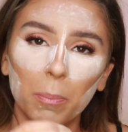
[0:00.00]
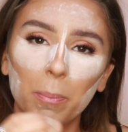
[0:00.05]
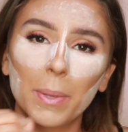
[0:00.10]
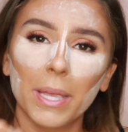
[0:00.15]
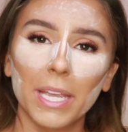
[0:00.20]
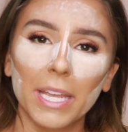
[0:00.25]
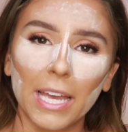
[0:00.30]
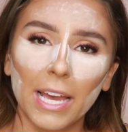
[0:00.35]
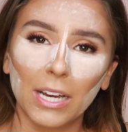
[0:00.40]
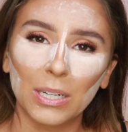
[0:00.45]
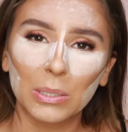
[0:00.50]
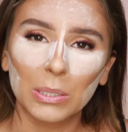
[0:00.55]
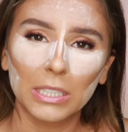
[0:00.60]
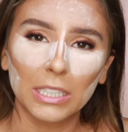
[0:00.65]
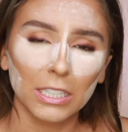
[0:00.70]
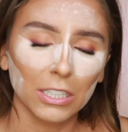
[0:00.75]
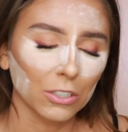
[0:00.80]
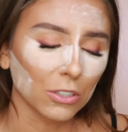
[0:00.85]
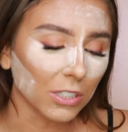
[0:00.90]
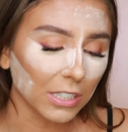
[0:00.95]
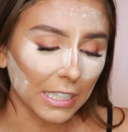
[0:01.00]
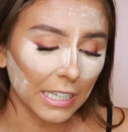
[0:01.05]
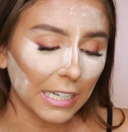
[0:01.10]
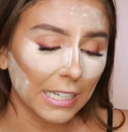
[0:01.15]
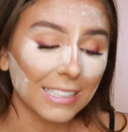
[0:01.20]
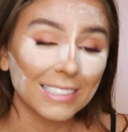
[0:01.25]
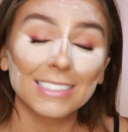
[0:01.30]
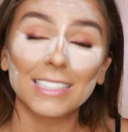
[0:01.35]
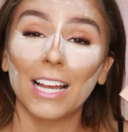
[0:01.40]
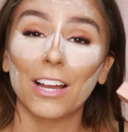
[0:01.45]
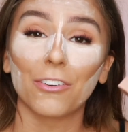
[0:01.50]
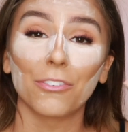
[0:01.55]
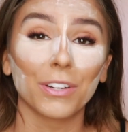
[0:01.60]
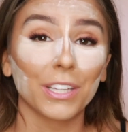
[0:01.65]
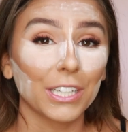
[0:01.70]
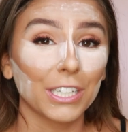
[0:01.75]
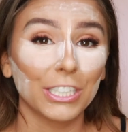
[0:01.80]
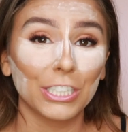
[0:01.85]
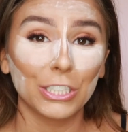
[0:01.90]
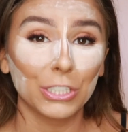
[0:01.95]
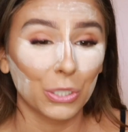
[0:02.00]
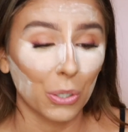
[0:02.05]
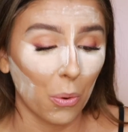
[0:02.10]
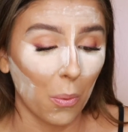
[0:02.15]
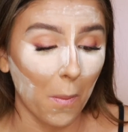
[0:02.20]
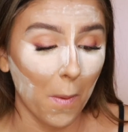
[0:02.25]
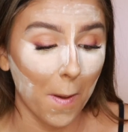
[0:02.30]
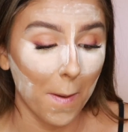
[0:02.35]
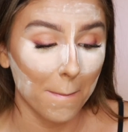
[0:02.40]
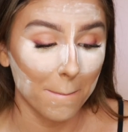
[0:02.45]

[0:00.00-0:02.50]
pick out the little things that really don't